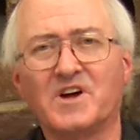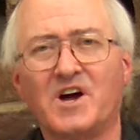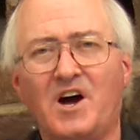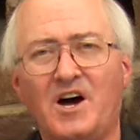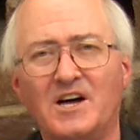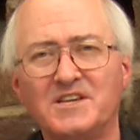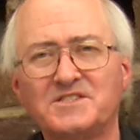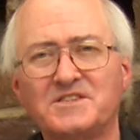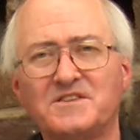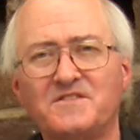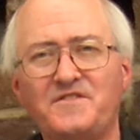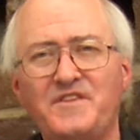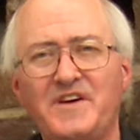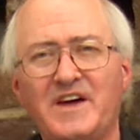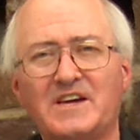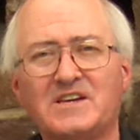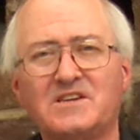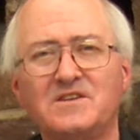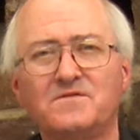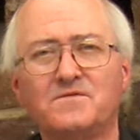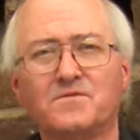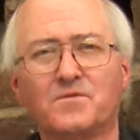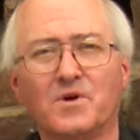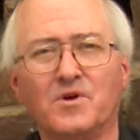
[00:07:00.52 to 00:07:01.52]

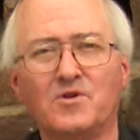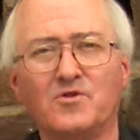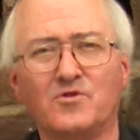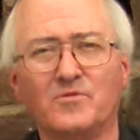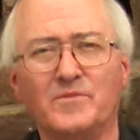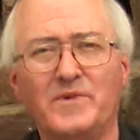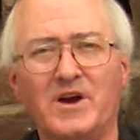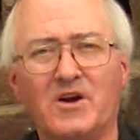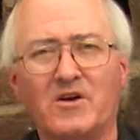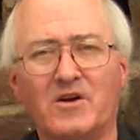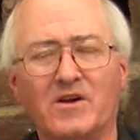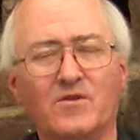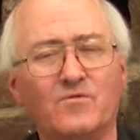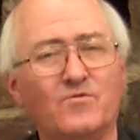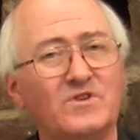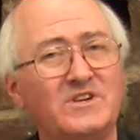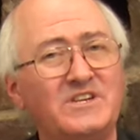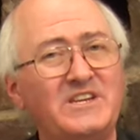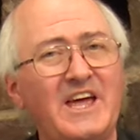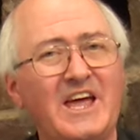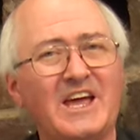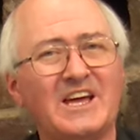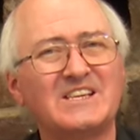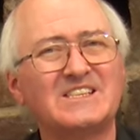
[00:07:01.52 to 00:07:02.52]
cost-effective roller bearing
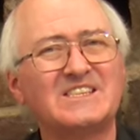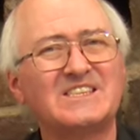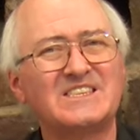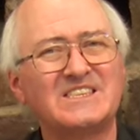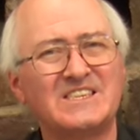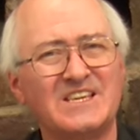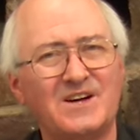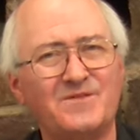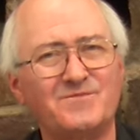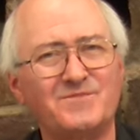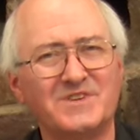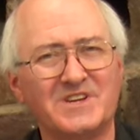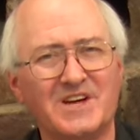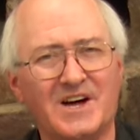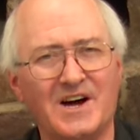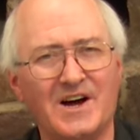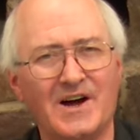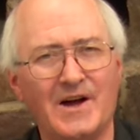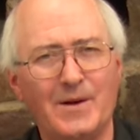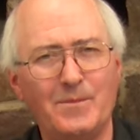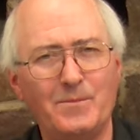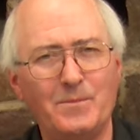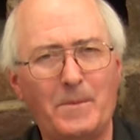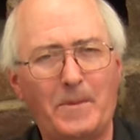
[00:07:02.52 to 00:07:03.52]
would take some
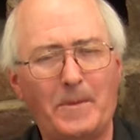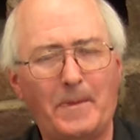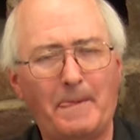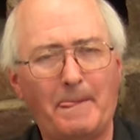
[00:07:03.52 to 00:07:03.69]
time.